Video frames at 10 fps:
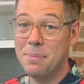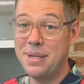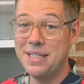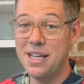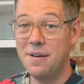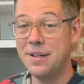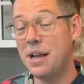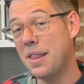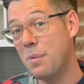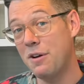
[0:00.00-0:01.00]
Piazza Oven.
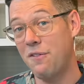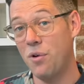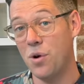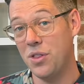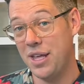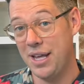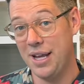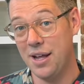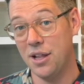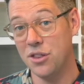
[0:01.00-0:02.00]
Now they went for
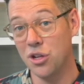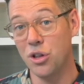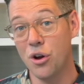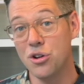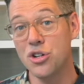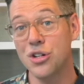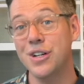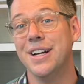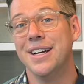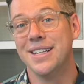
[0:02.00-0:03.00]
the uh, the
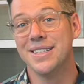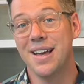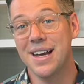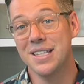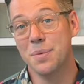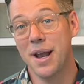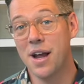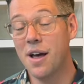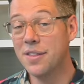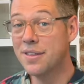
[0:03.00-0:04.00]
larger size and what I
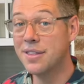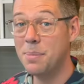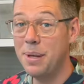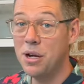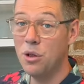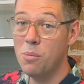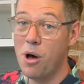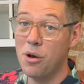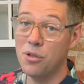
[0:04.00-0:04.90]
got. This is the piccolo model,